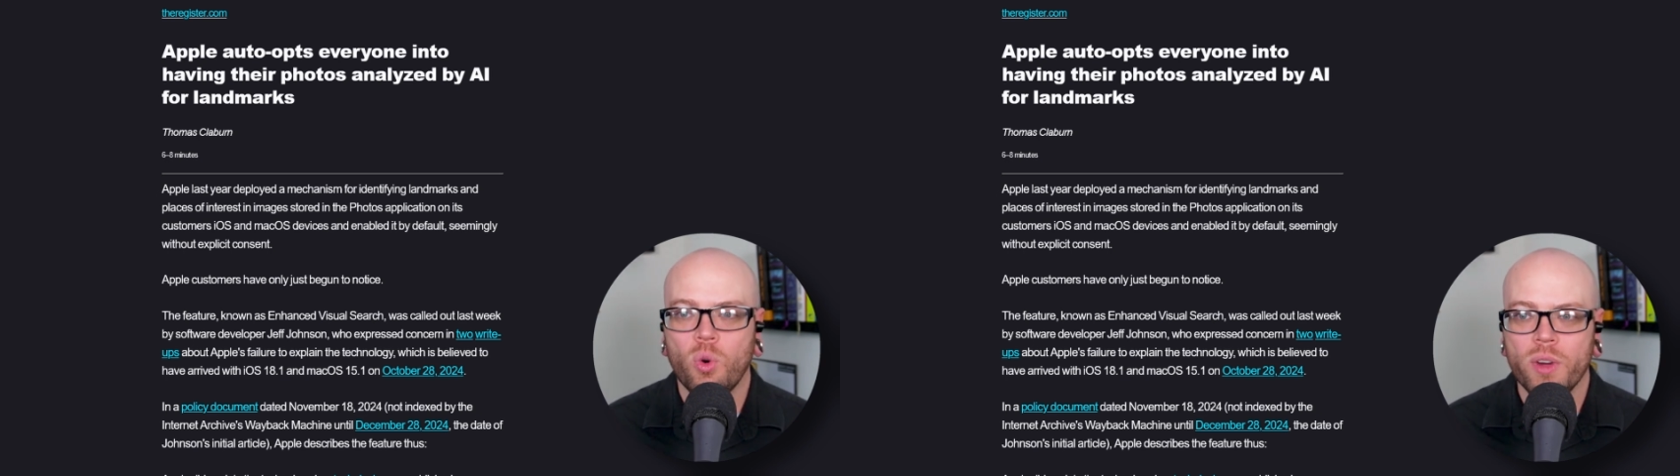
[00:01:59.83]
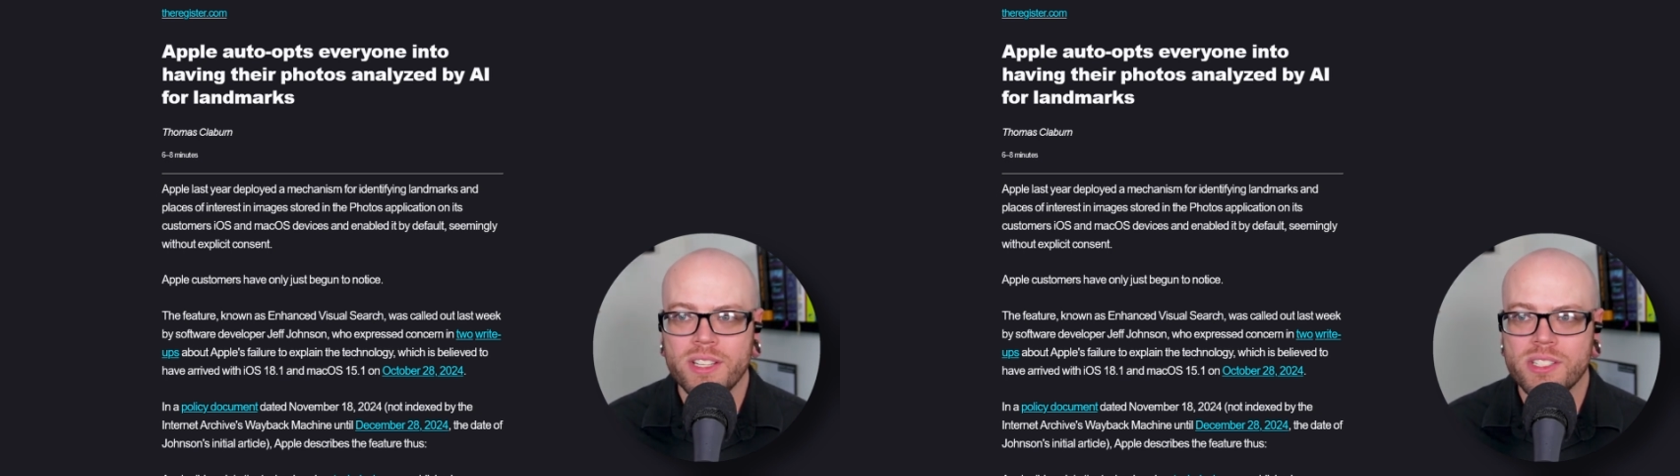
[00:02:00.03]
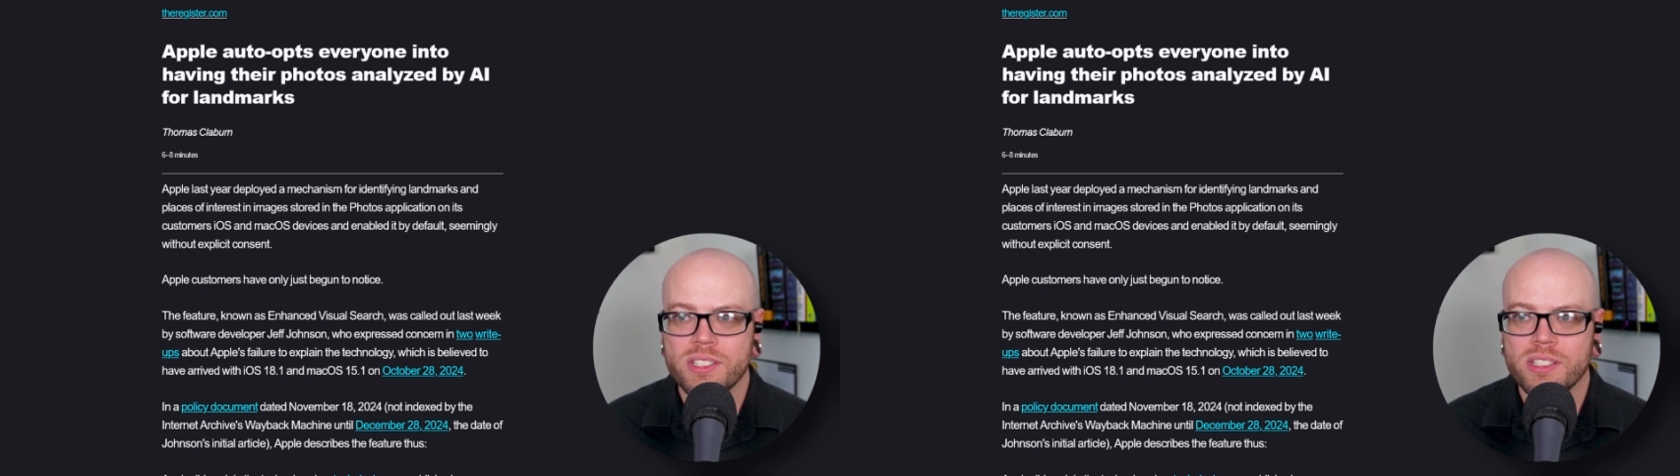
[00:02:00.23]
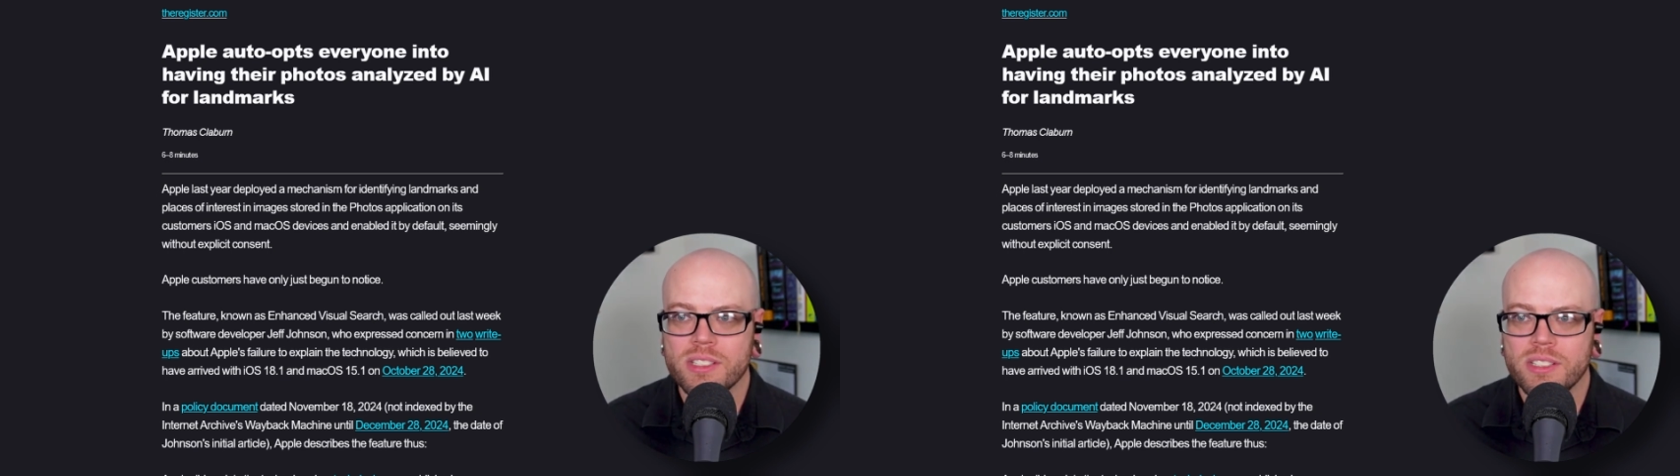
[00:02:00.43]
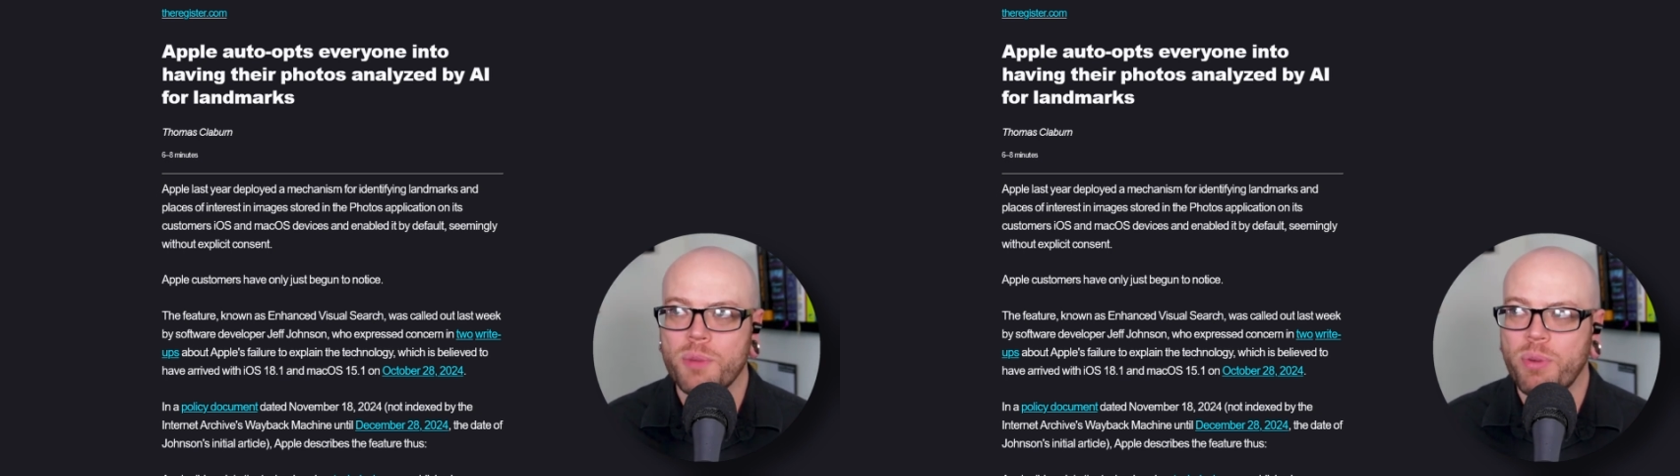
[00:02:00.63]

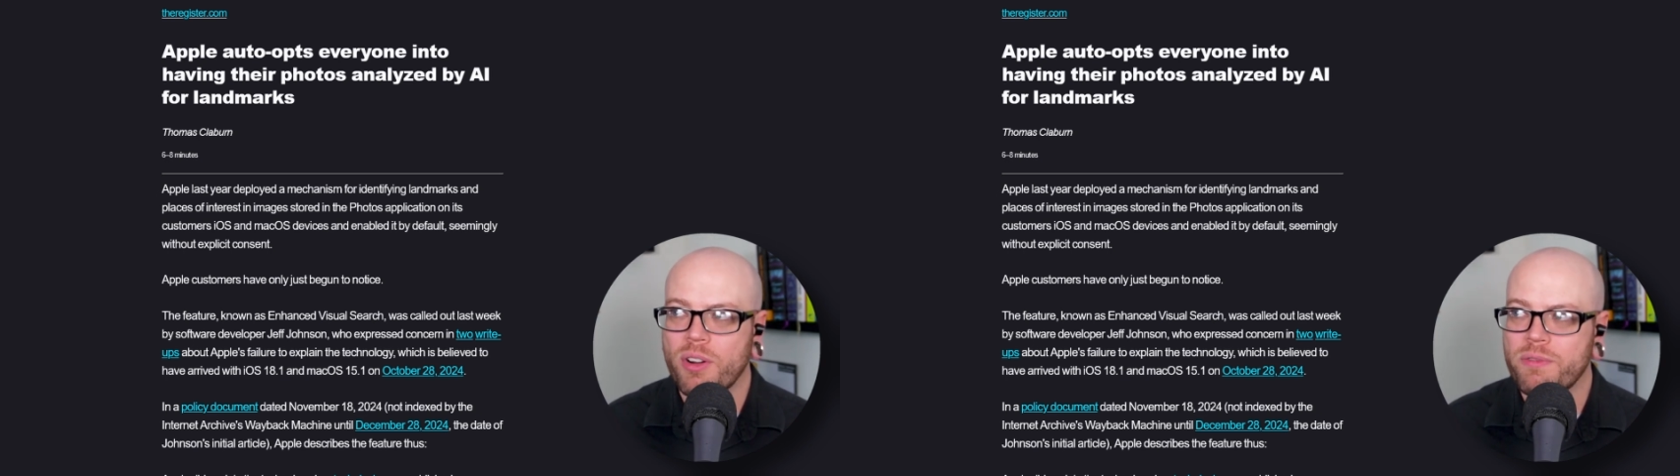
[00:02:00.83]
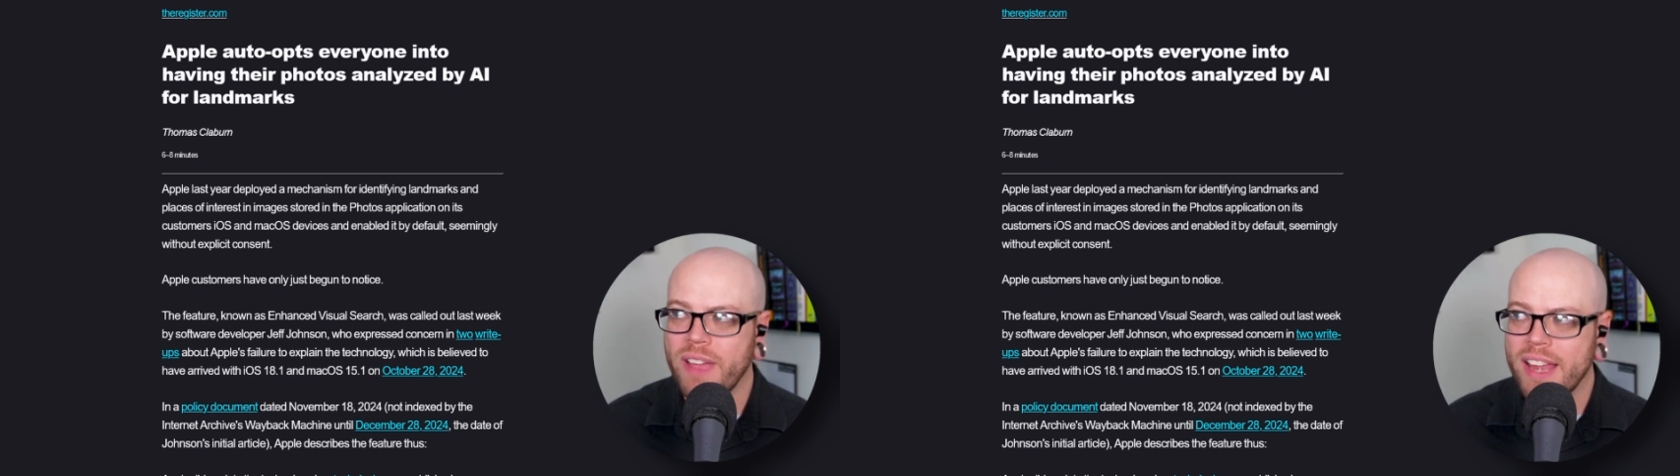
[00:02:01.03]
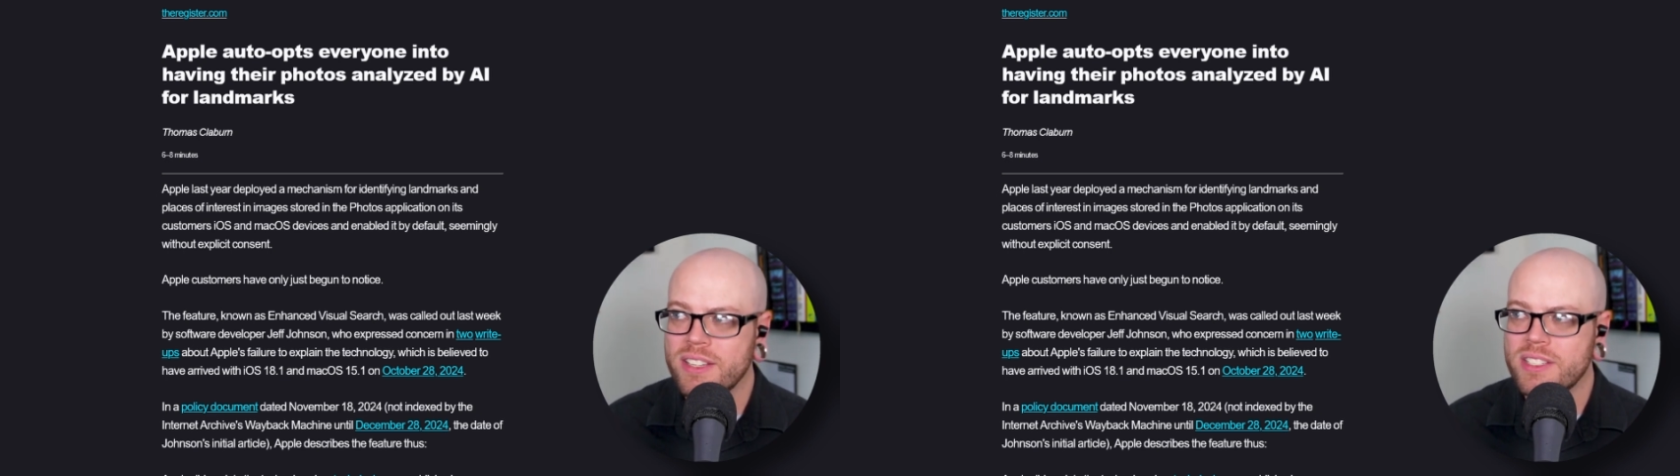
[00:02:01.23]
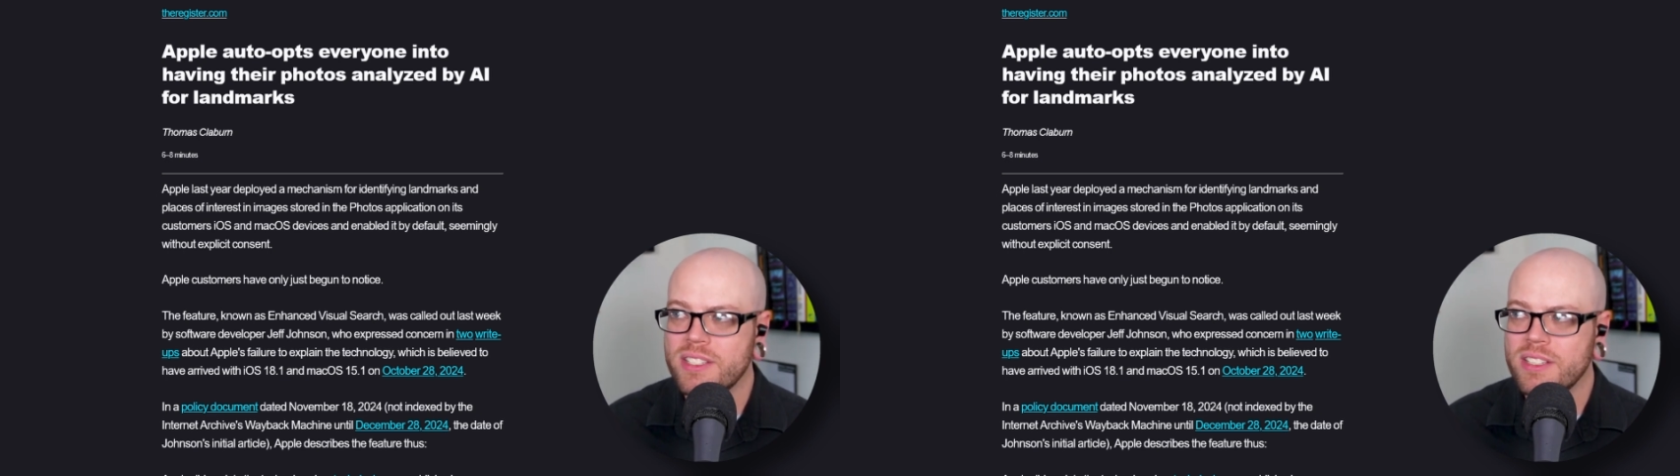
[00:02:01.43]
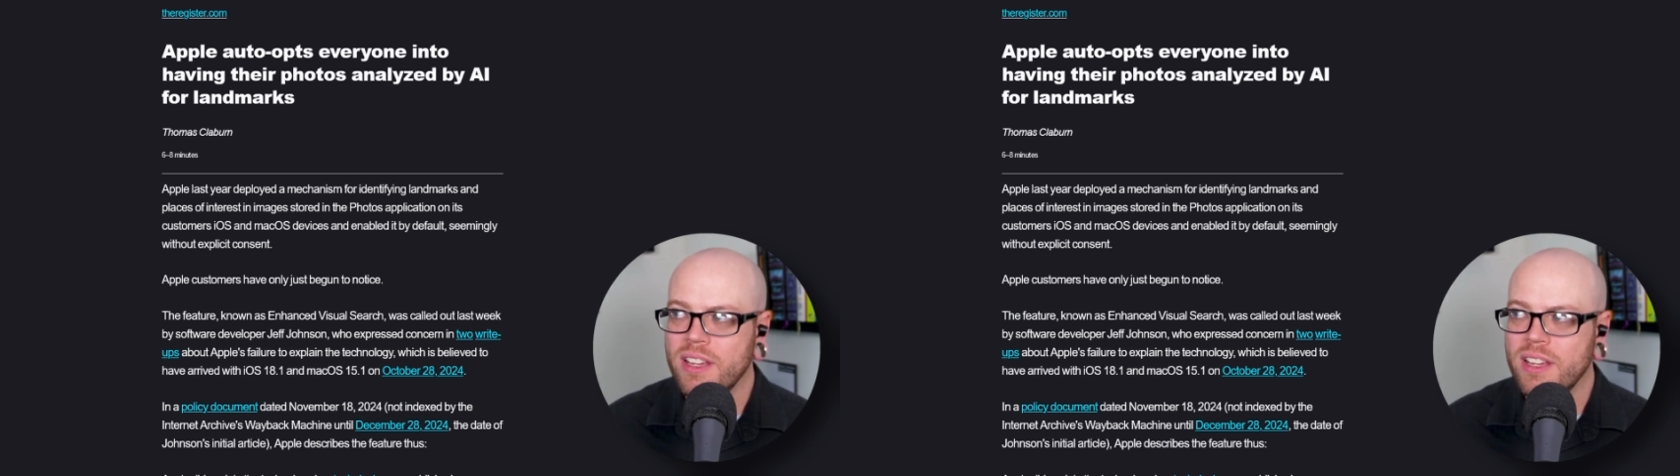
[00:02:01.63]
noise to prevent